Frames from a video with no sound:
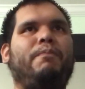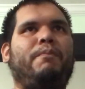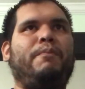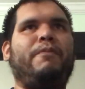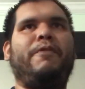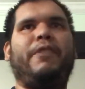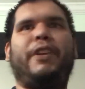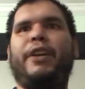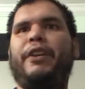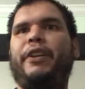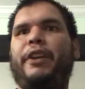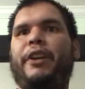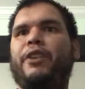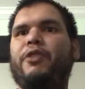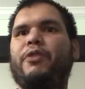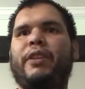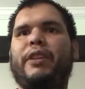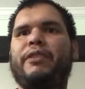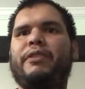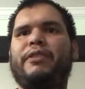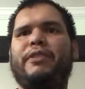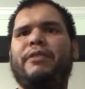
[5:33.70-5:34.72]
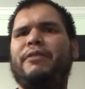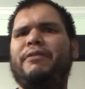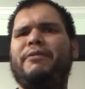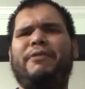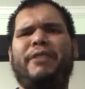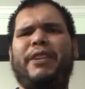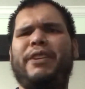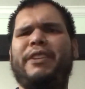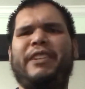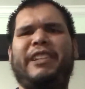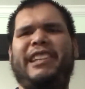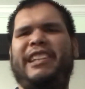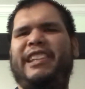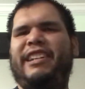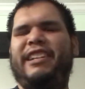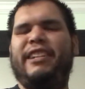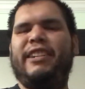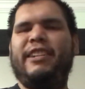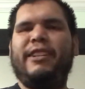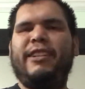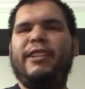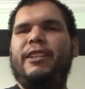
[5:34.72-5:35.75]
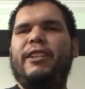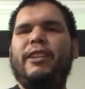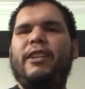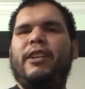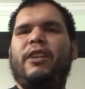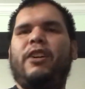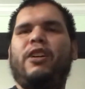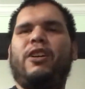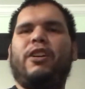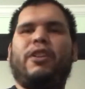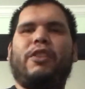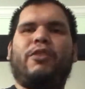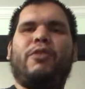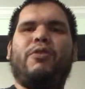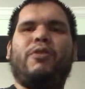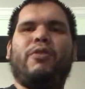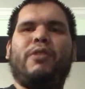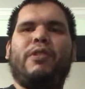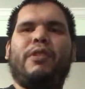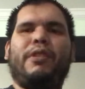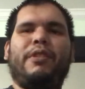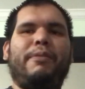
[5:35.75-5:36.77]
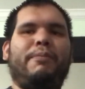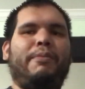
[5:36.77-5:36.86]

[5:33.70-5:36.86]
very aggressive, very hardcore.